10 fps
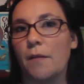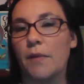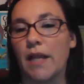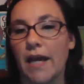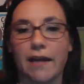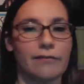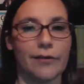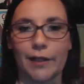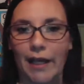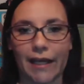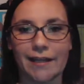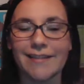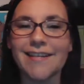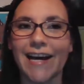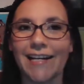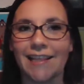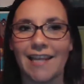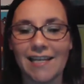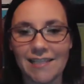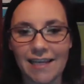plan for like not a
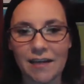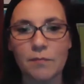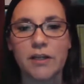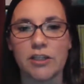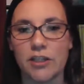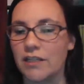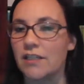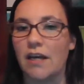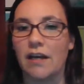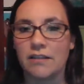lesson, but just,